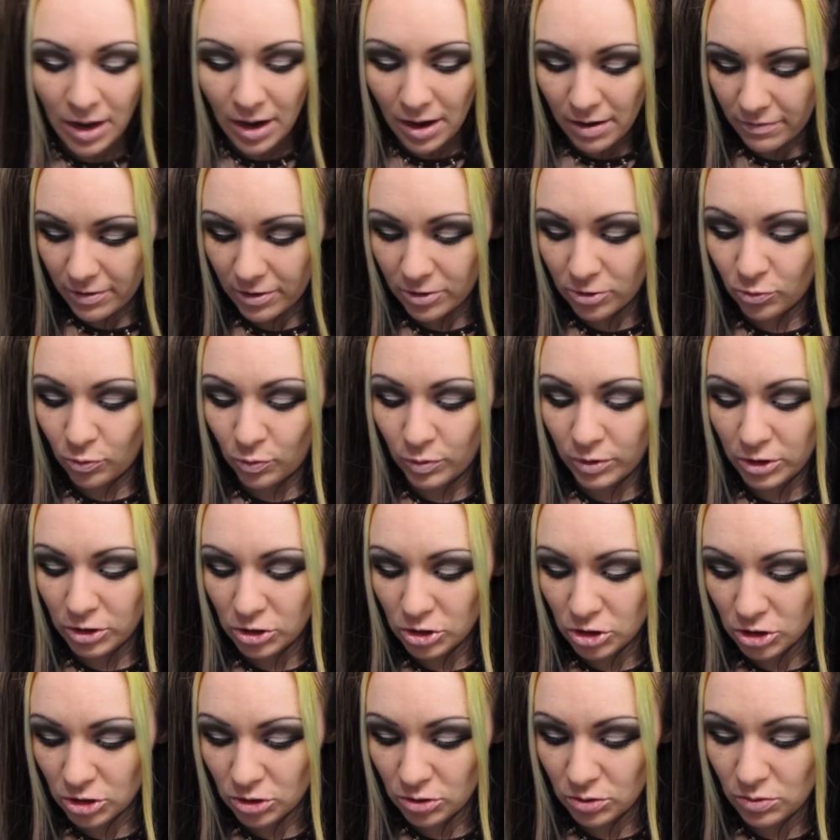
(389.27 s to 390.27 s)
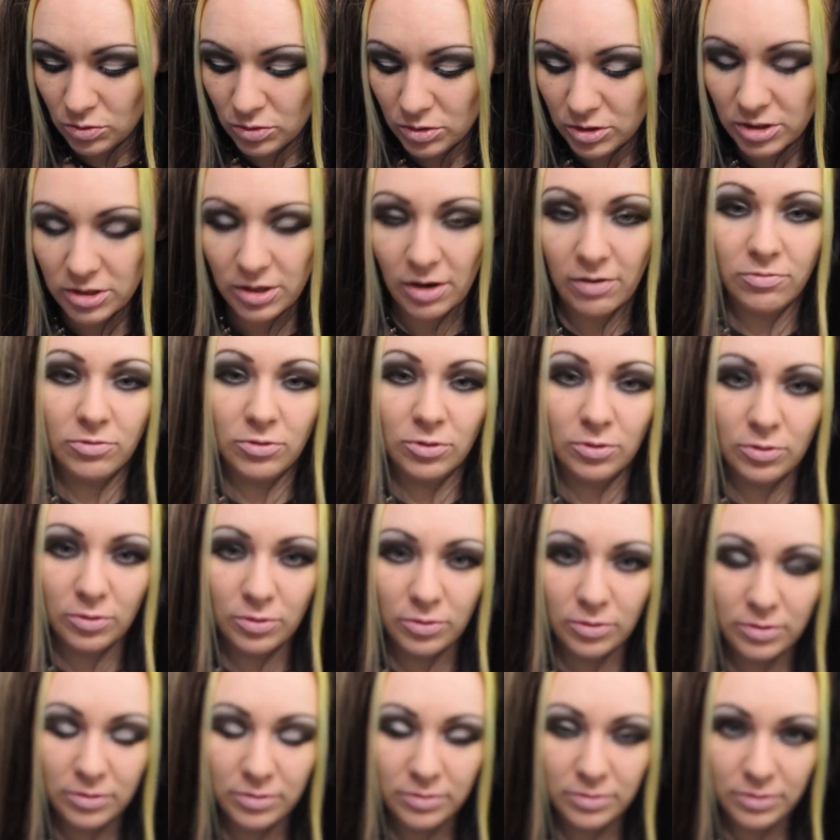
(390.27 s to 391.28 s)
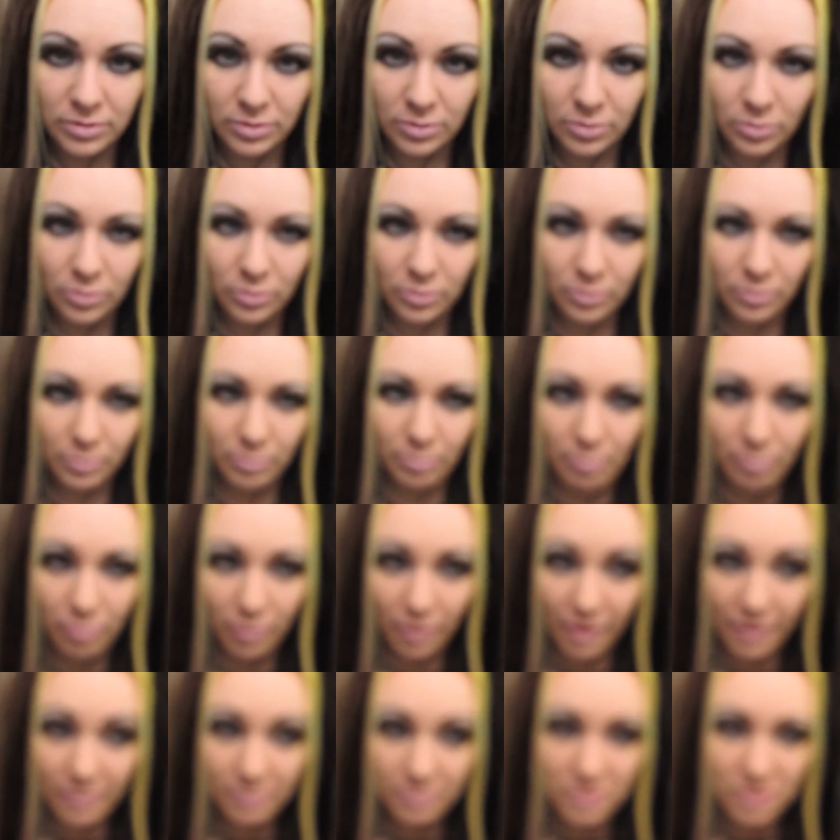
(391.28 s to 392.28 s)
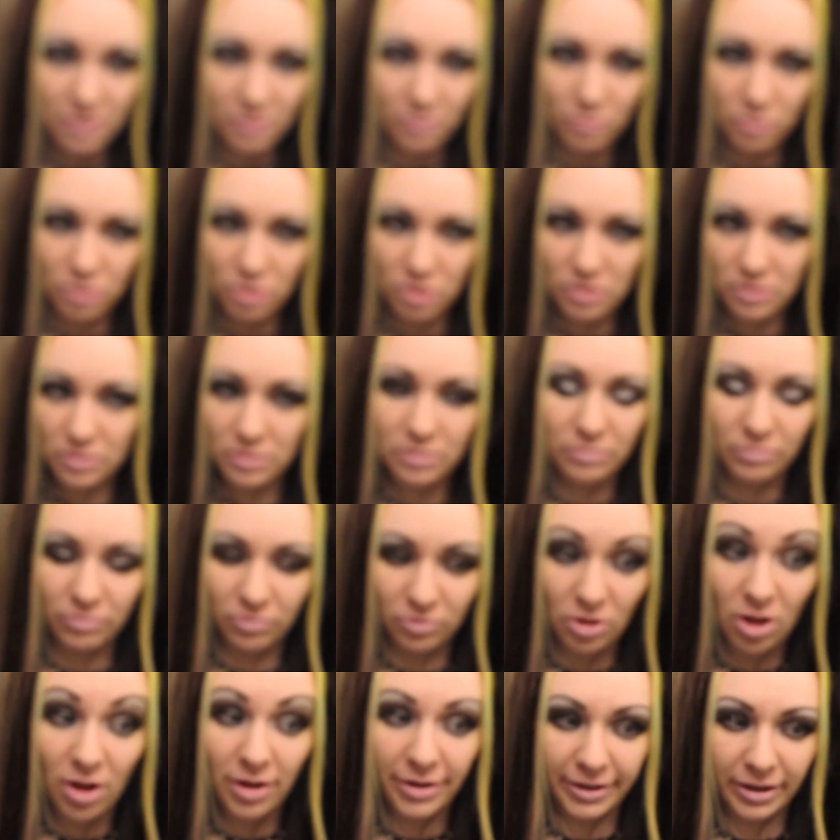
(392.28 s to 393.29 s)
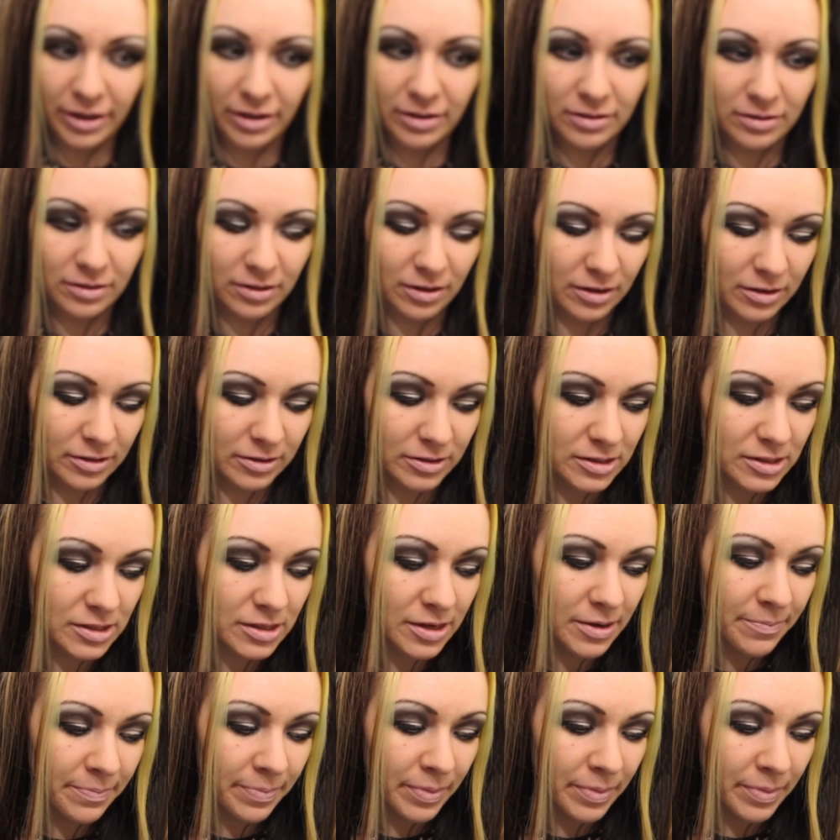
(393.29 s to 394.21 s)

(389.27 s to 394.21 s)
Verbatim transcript: I've had to reshoot several little blips that were just vlogging things